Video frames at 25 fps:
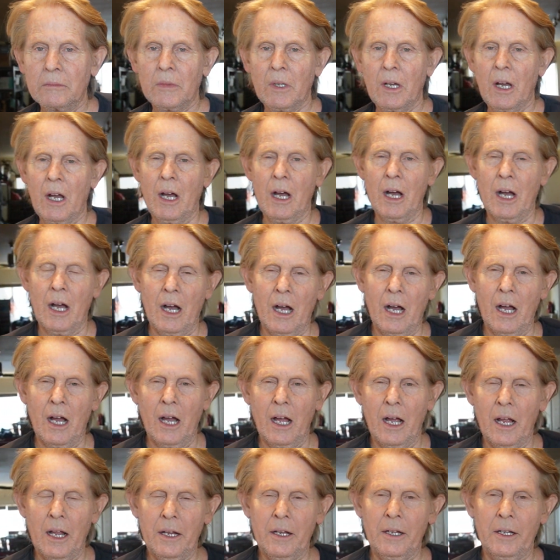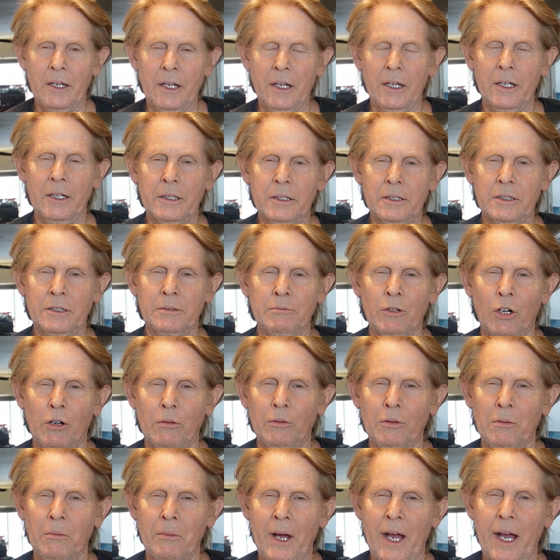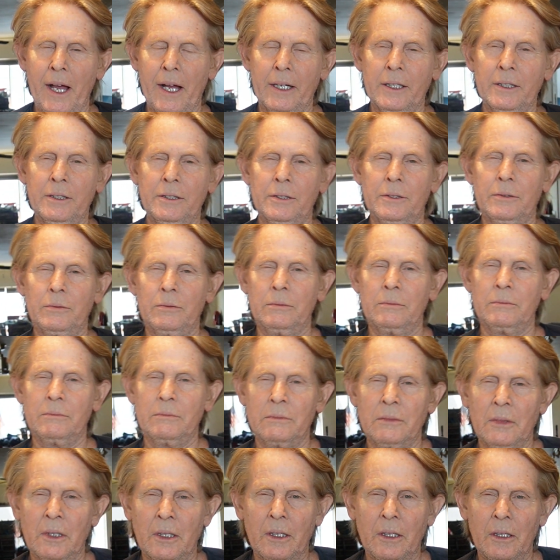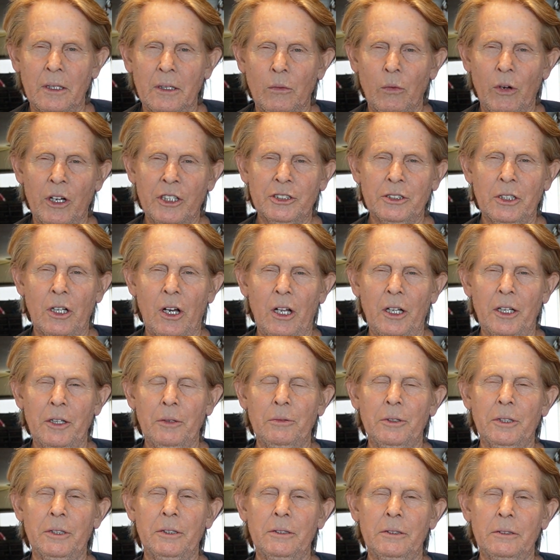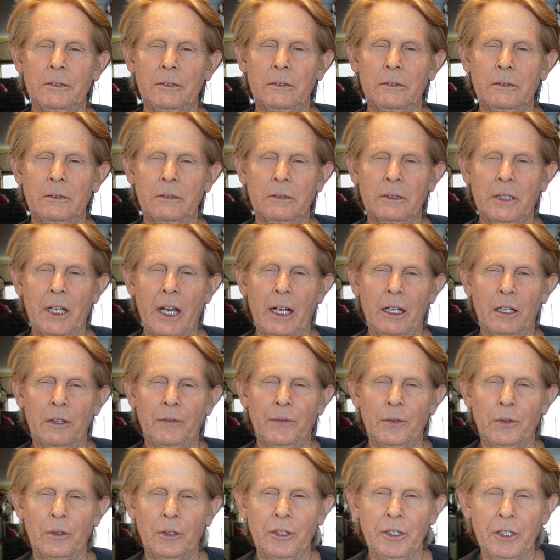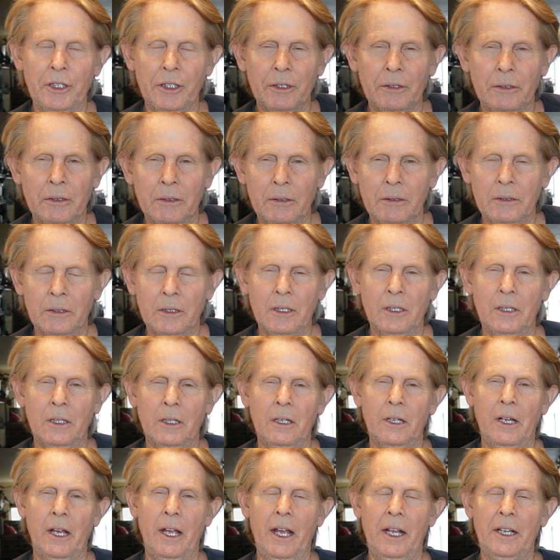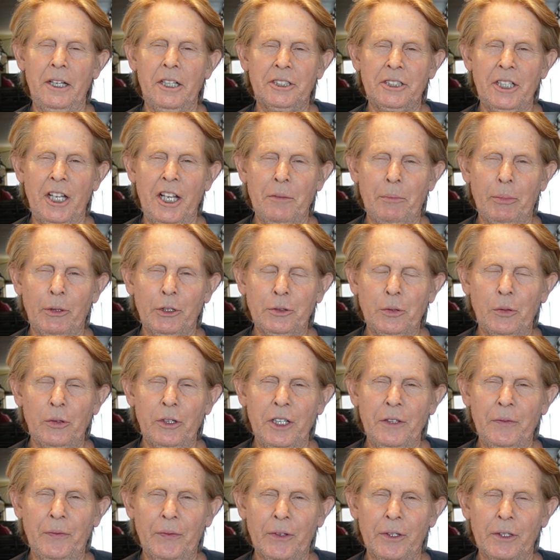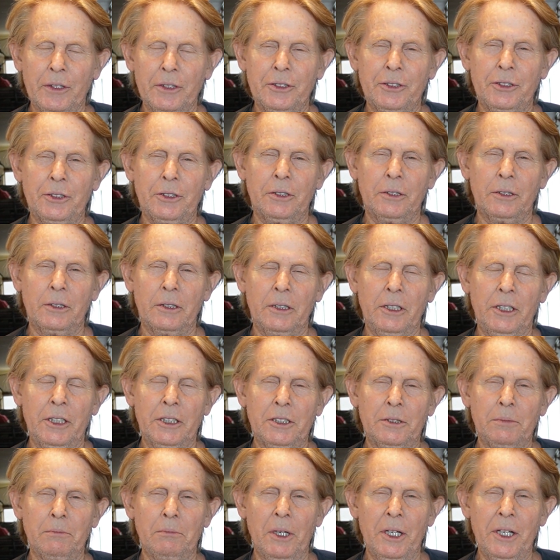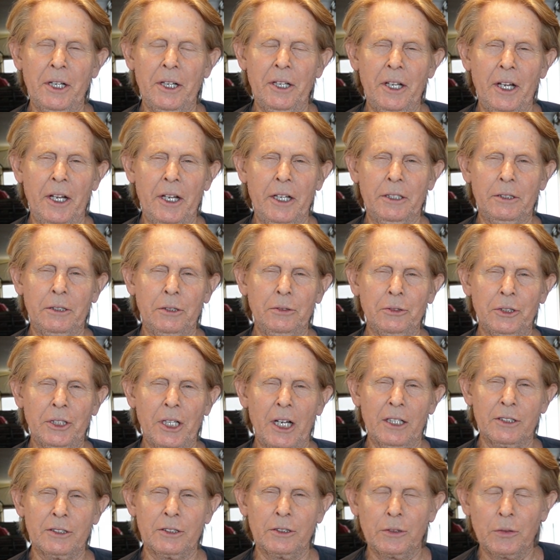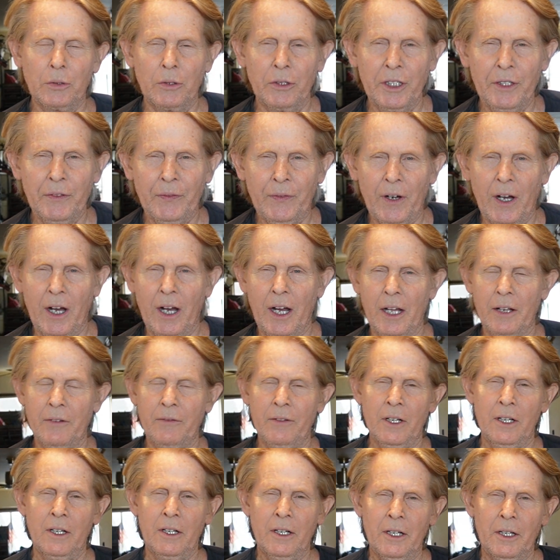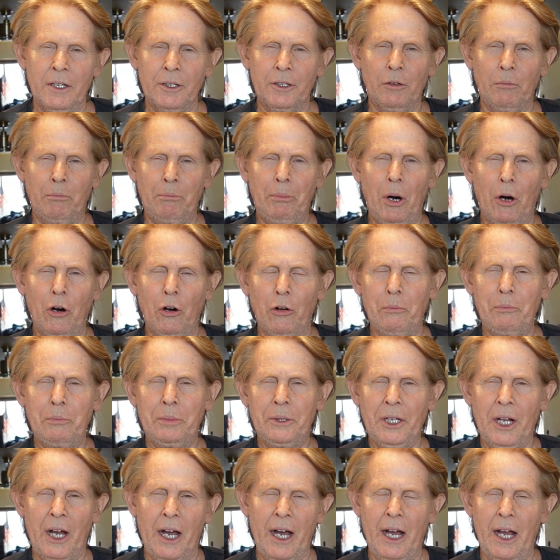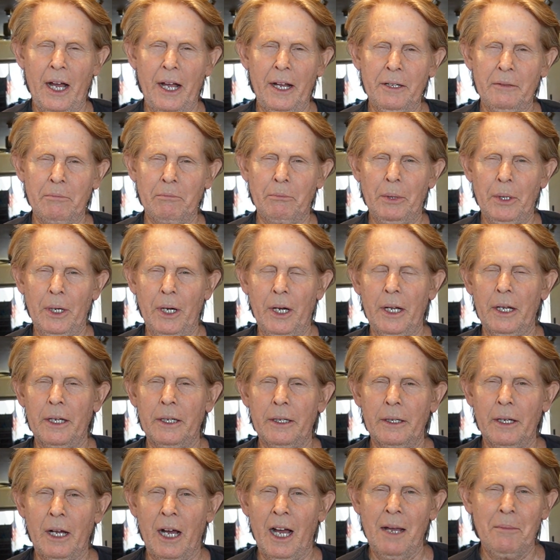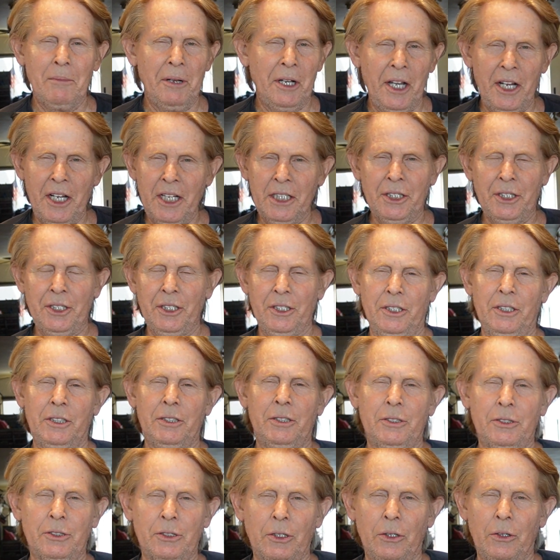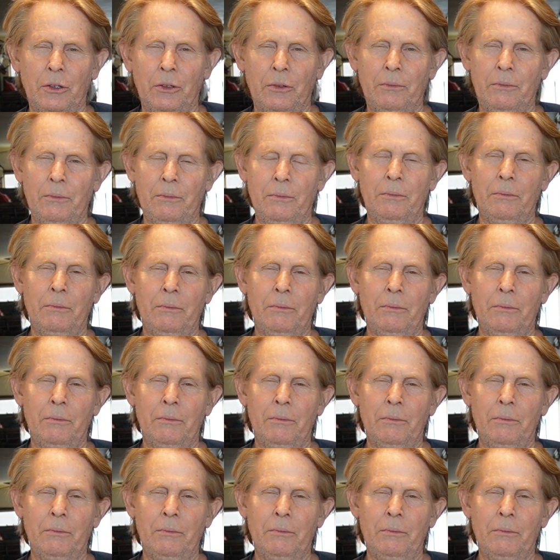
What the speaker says: Hi, it's Mobile Max, West Hollywood, California, and it's April 21st. It's Monday, 2025. The Pope died, but I'm an atheist, so